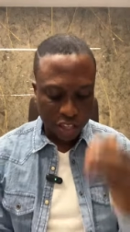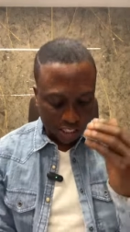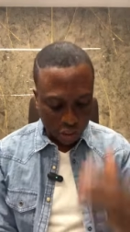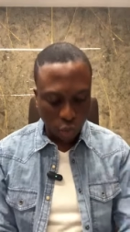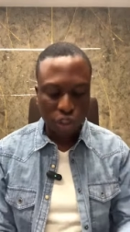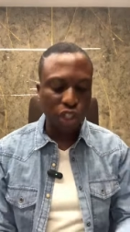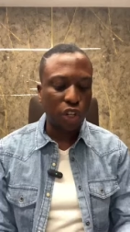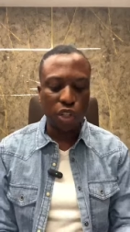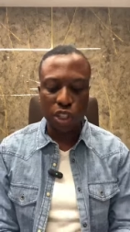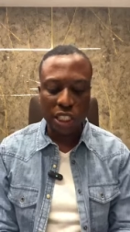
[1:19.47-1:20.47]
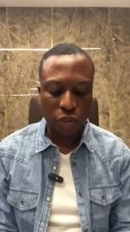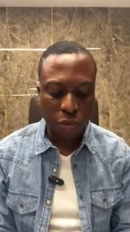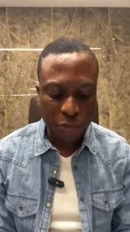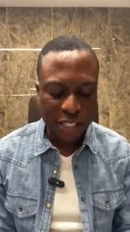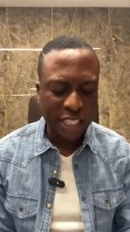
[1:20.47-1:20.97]
This is what you're going to say
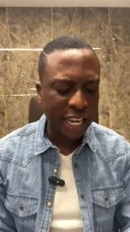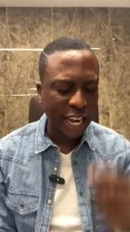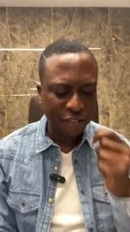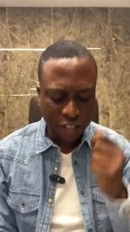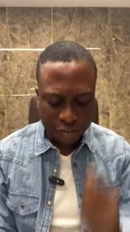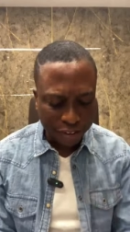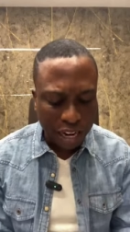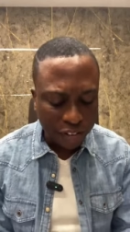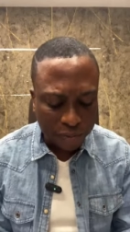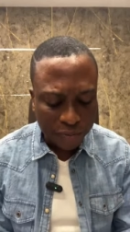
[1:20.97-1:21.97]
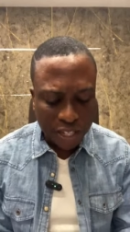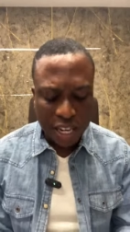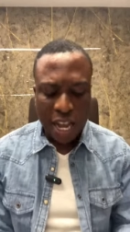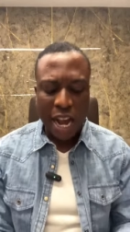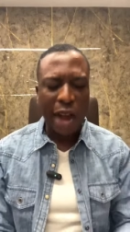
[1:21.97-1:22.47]
with me. Say, Heavenly Father,
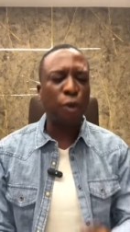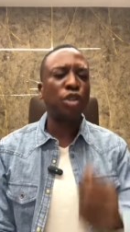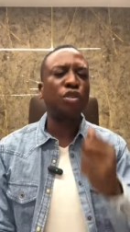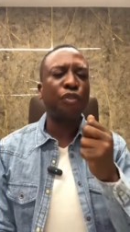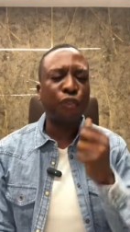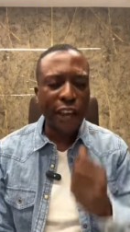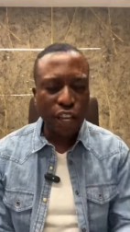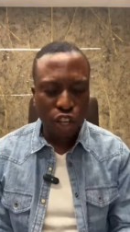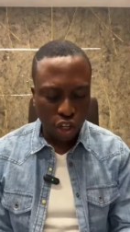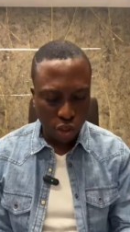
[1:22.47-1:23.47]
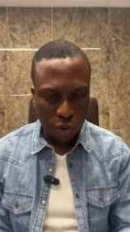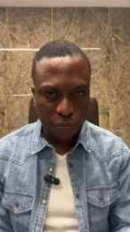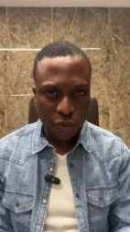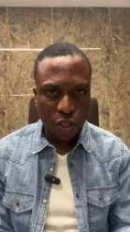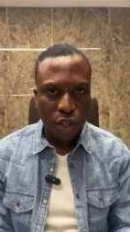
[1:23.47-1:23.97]
I want to thank
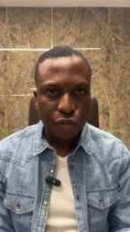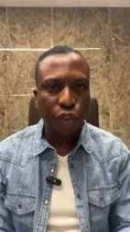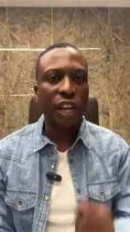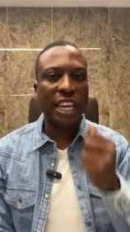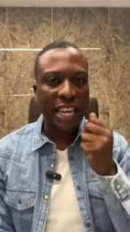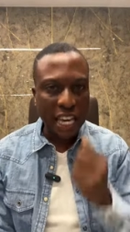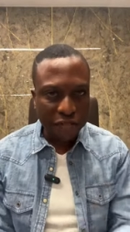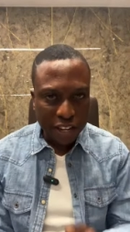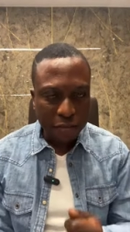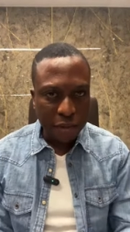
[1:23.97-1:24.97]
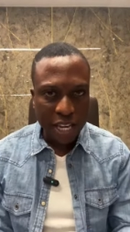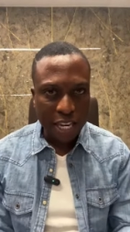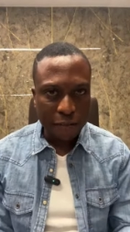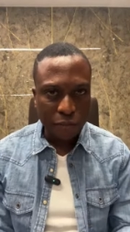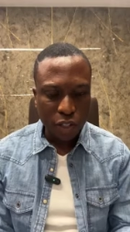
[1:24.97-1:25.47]
you for giving
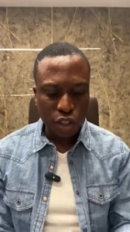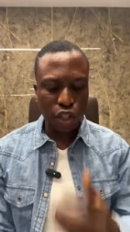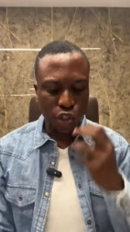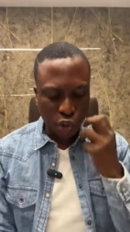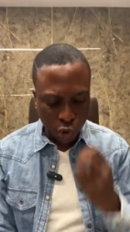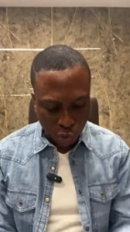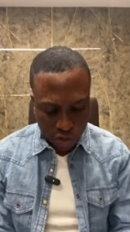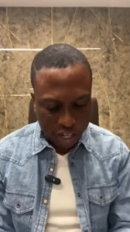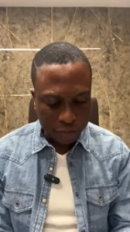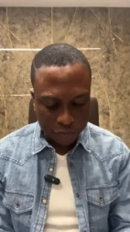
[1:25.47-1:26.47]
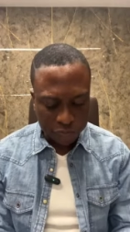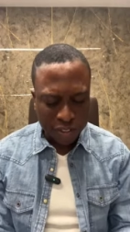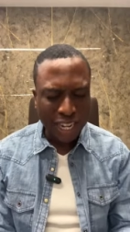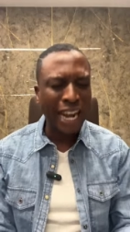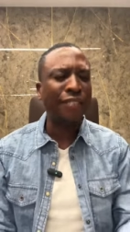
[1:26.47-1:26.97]
me the dream
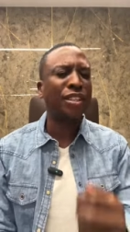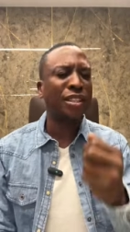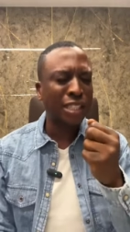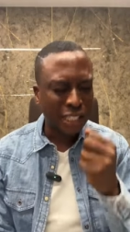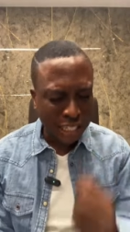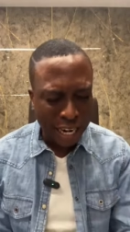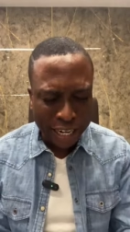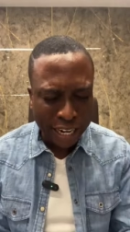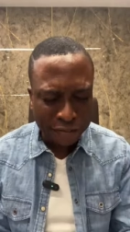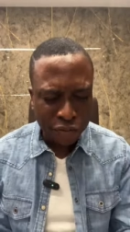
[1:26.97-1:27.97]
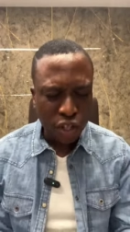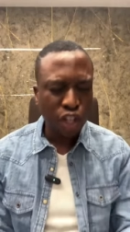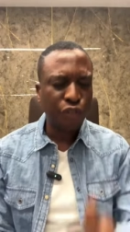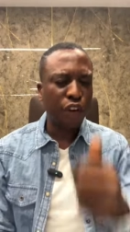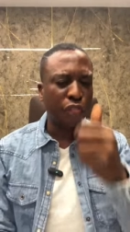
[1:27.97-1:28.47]
and the desire
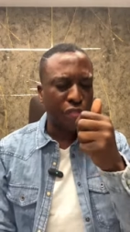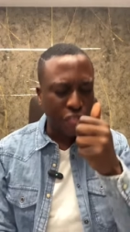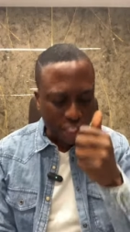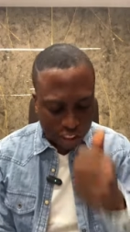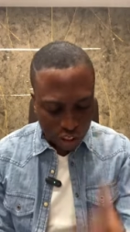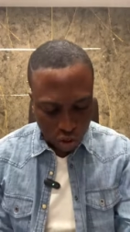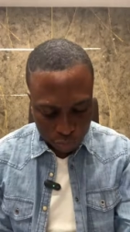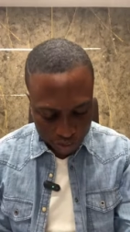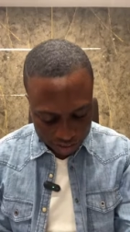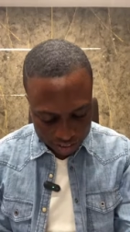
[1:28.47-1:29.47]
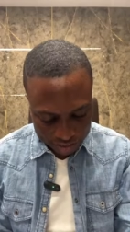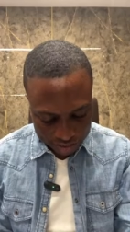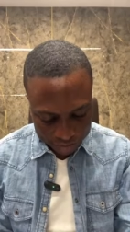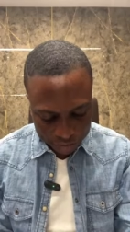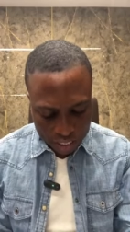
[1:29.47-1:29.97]
for this new
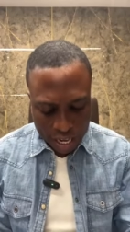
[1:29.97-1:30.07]
business.